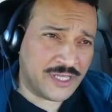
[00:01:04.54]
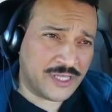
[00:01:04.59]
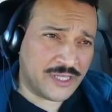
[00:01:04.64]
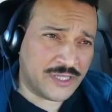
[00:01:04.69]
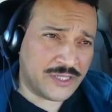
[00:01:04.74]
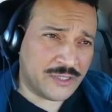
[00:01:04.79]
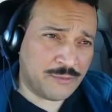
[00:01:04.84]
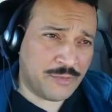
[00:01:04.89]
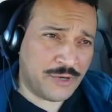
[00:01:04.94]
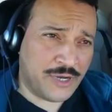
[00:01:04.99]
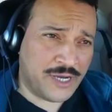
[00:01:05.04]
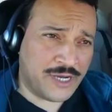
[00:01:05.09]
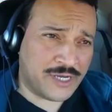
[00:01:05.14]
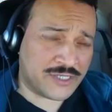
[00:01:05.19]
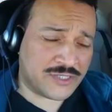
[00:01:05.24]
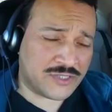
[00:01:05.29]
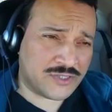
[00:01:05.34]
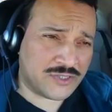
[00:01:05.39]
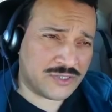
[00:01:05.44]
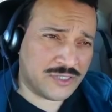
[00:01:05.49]
The
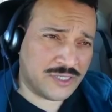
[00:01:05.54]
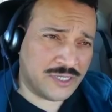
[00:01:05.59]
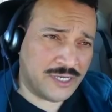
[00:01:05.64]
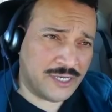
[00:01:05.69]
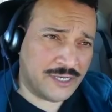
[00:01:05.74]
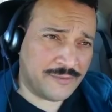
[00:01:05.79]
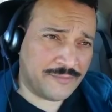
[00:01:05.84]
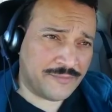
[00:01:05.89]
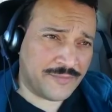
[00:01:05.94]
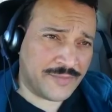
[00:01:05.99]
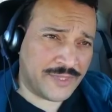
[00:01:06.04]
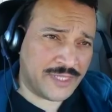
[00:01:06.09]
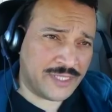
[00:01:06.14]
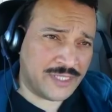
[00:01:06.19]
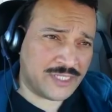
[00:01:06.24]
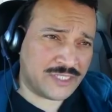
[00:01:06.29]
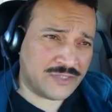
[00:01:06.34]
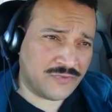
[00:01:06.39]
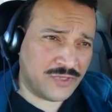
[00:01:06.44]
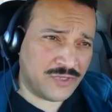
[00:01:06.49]
box in
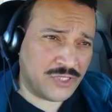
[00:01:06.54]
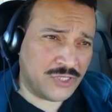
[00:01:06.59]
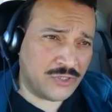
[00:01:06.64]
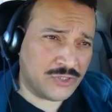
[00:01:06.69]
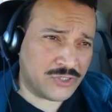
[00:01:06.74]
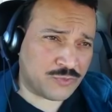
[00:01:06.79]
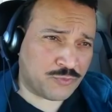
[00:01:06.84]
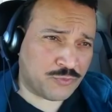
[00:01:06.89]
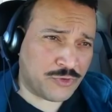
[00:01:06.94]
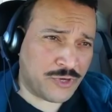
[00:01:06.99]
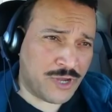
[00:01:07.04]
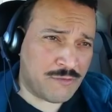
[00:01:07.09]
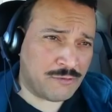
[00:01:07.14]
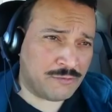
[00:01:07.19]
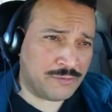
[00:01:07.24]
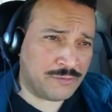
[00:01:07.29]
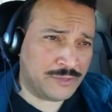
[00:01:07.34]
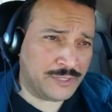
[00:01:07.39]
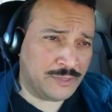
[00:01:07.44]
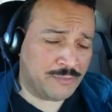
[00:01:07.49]
this video is
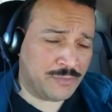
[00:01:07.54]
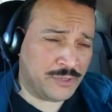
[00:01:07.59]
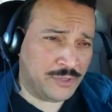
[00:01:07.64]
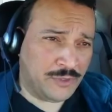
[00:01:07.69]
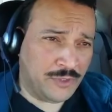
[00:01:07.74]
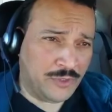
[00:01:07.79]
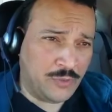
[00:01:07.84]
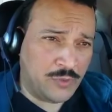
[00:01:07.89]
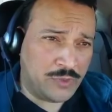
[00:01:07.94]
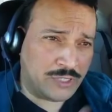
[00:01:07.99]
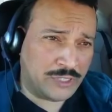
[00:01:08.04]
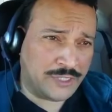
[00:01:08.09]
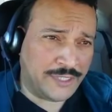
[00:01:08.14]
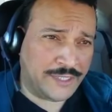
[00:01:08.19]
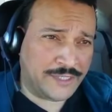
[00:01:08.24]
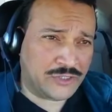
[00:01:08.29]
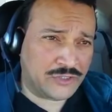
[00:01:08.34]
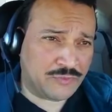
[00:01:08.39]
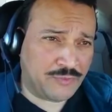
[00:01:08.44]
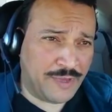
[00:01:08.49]
probably appearing with the
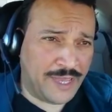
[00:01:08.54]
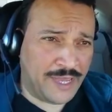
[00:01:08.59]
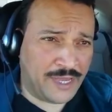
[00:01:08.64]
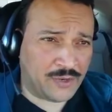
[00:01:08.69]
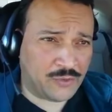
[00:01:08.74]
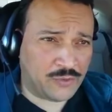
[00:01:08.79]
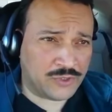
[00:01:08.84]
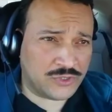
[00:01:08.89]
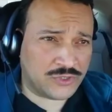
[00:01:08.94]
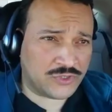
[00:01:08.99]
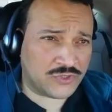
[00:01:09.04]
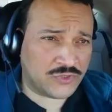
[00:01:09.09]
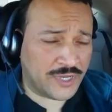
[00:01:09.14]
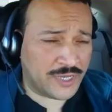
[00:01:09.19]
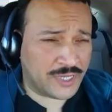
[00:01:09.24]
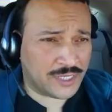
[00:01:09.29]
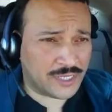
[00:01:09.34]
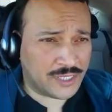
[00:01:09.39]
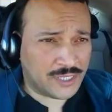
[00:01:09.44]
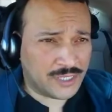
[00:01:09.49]
letters backwards,
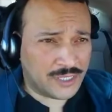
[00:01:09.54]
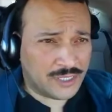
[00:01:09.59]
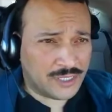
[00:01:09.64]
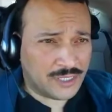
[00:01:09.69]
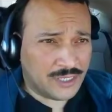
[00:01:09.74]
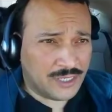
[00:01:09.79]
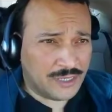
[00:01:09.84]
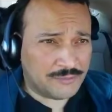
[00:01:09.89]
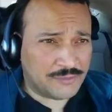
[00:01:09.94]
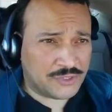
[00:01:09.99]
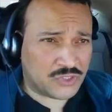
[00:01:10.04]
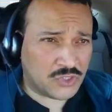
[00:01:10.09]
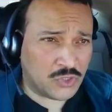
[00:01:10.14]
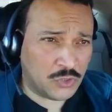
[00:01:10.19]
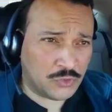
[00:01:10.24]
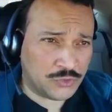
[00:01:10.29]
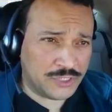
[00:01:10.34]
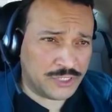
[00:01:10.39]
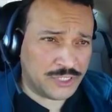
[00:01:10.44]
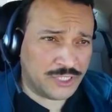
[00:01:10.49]
so I'm just
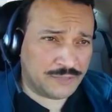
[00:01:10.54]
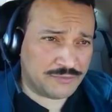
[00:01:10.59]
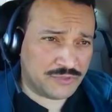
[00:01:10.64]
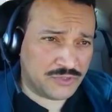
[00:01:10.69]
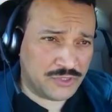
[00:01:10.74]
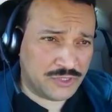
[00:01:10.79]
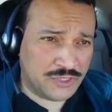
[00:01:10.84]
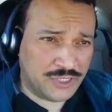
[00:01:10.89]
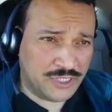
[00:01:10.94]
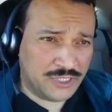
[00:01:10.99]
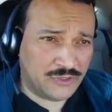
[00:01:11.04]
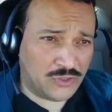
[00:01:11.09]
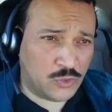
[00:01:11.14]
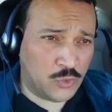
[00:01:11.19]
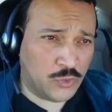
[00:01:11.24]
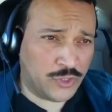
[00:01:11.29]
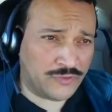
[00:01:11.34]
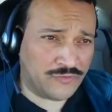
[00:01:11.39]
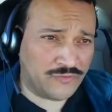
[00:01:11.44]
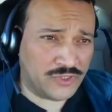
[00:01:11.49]
holding it up so you can get a
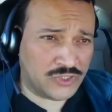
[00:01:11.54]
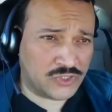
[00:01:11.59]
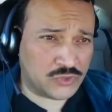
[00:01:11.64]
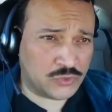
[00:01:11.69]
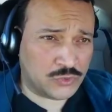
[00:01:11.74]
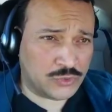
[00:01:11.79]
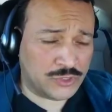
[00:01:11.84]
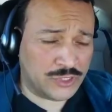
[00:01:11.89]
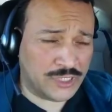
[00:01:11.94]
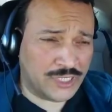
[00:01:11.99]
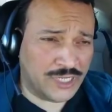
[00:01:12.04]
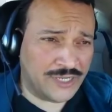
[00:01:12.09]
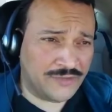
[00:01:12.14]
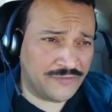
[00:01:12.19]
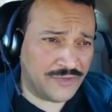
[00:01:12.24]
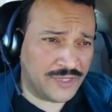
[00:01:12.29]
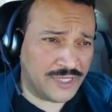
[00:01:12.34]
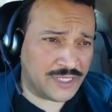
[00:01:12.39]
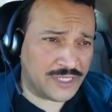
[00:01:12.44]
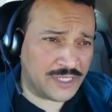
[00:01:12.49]
quick visual of
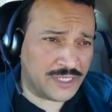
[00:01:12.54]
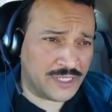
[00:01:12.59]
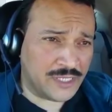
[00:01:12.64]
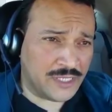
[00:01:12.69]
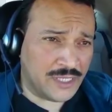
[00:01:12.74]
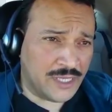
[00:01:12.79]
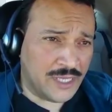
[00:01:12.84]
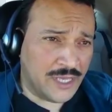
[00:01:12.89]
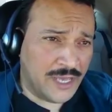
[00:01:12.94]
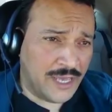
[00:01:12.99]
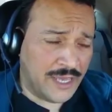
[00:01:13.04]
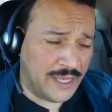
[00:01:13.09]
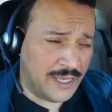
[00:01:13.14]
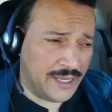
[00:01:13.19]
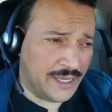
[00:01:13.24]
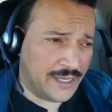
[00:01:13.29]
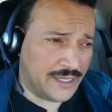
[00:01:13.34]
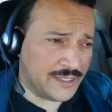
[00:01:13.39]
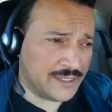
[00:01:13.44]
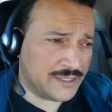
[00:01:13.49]
it.
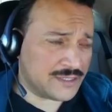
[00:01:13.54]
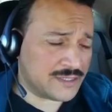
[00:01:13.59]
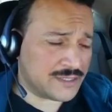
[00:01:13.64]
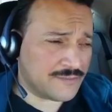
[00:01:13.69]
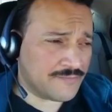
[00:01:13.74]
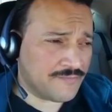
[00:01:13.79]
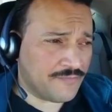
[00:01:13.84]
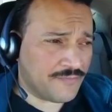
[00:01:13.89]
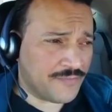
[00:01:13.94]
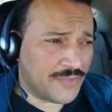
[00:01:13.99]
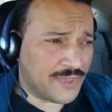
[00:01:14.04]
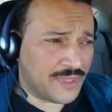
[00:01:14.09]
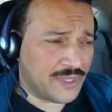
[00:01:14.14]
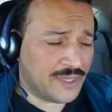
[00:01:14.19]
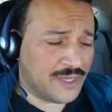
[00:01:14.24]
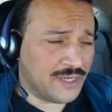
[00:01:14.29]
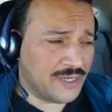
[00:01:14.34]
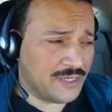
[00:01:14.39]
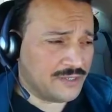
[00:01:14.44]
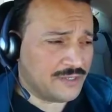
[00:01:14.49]
And
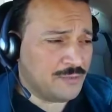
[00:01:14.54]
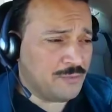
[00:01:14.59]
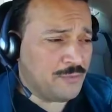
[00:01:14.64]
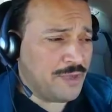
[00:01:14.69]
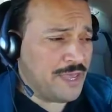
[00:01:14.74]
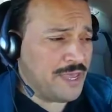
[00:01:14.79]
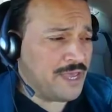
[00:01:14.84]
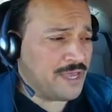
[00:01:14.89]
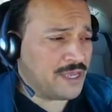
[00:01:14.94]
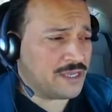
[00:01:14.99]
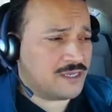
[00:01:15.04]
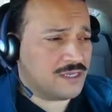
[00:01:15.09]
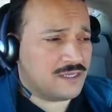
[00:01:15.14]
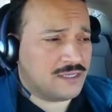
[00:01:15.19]
the back